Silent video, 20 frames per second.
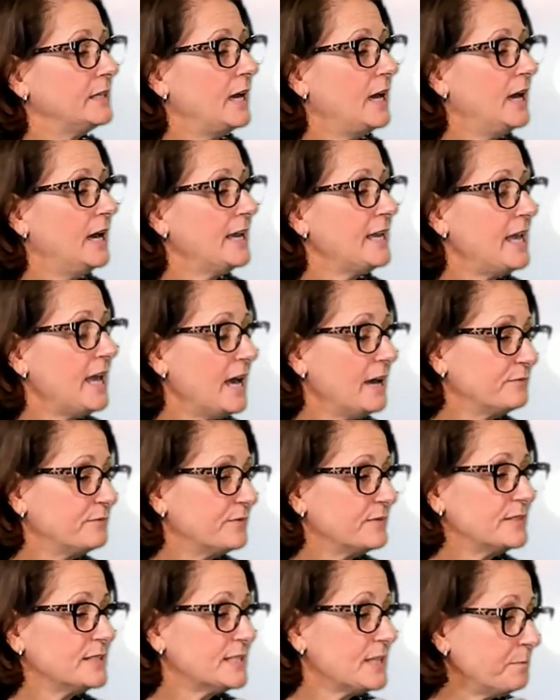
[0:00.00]
I have
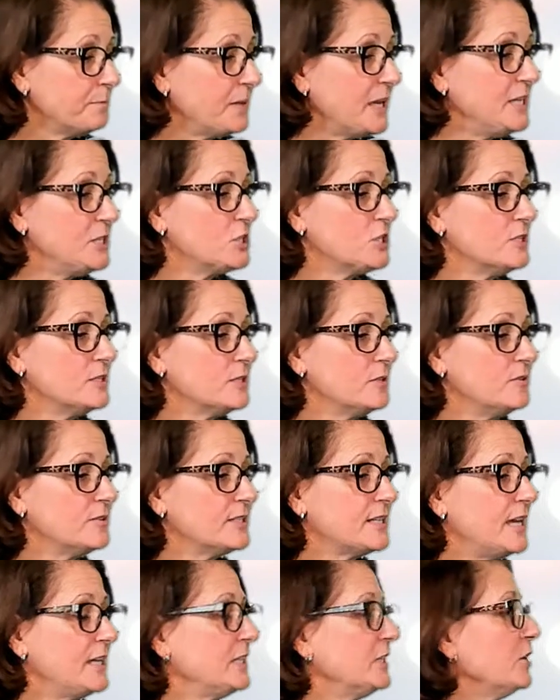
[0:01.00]
some patients who
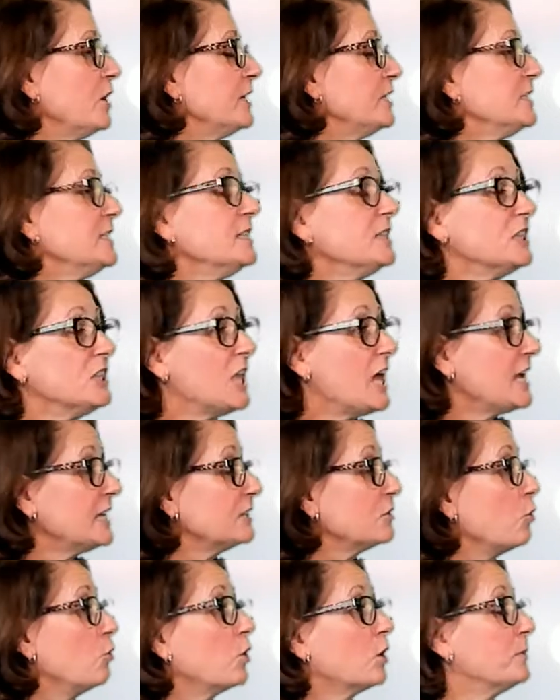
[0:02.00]
say, I didn't like
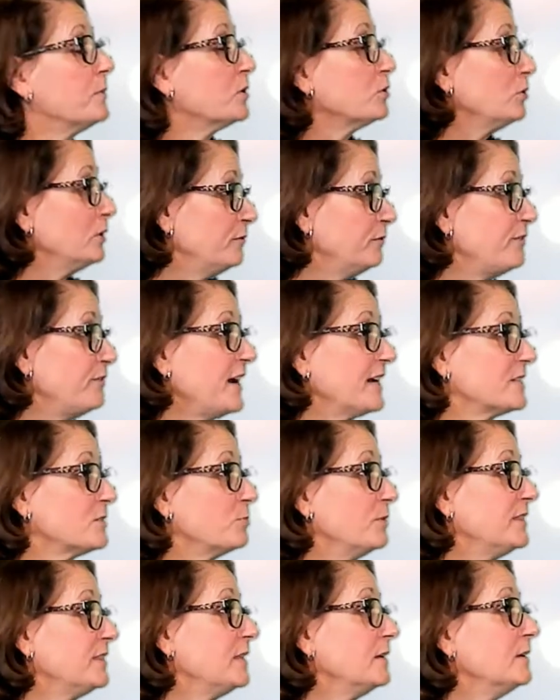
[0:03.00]
the hormonal effects
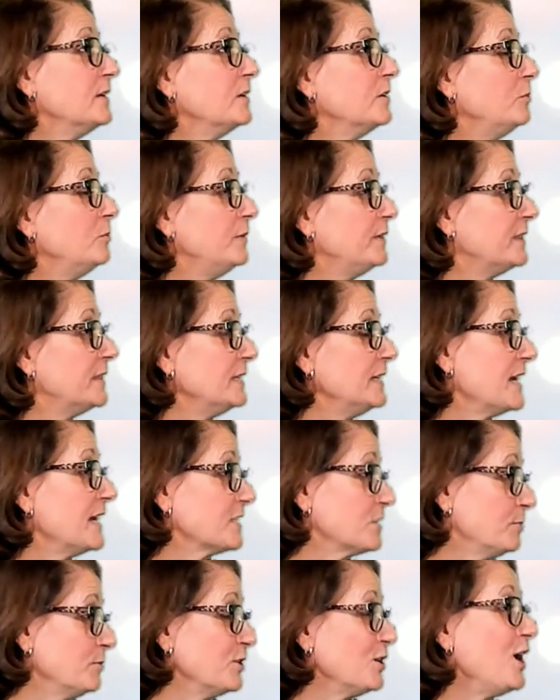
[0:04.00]
with the
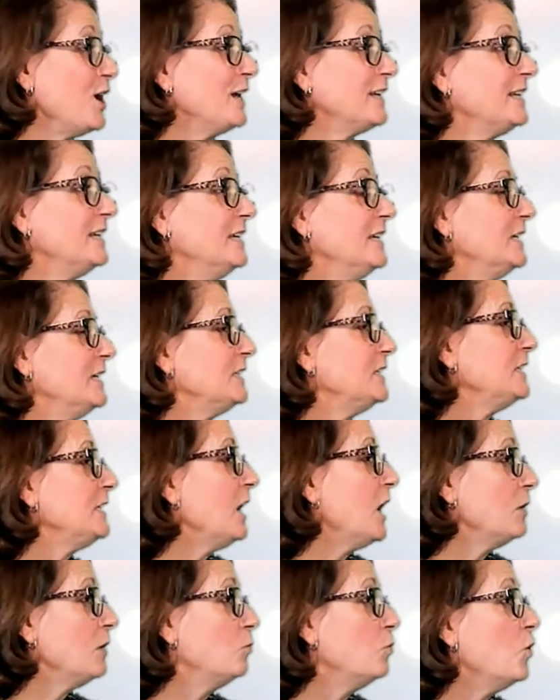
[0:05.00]
next one on.
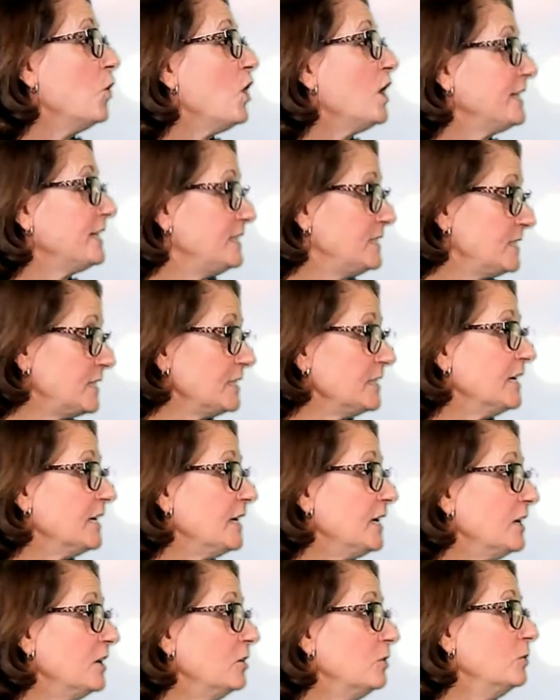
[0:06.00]
I wanted to
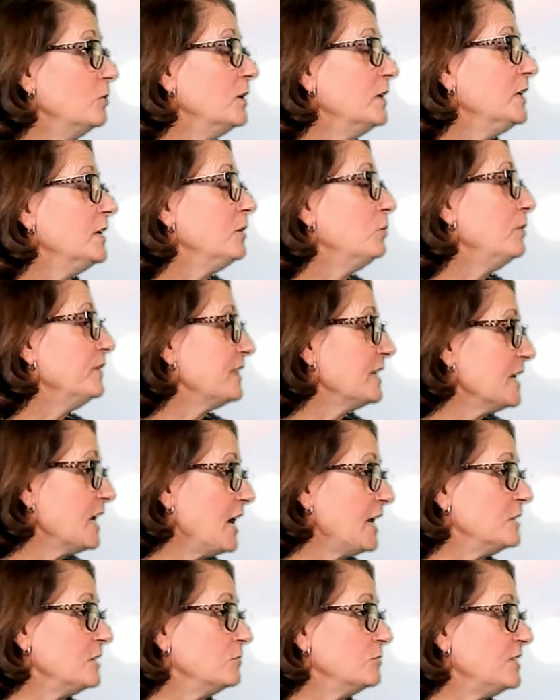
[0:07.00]
go with an
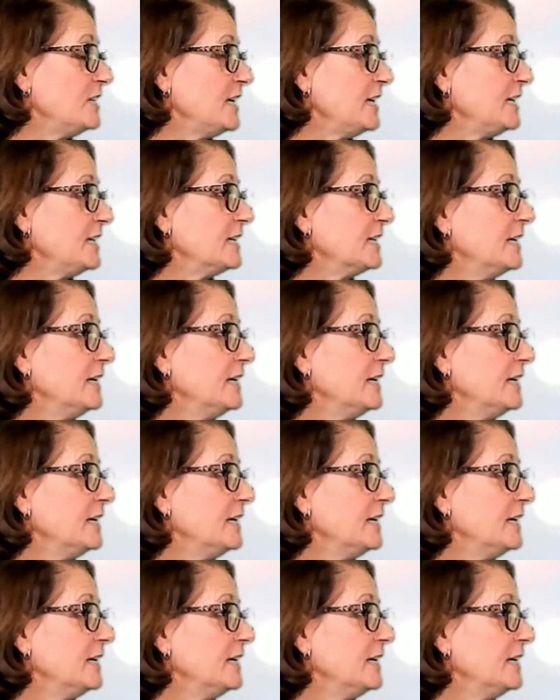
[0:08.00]
IUD.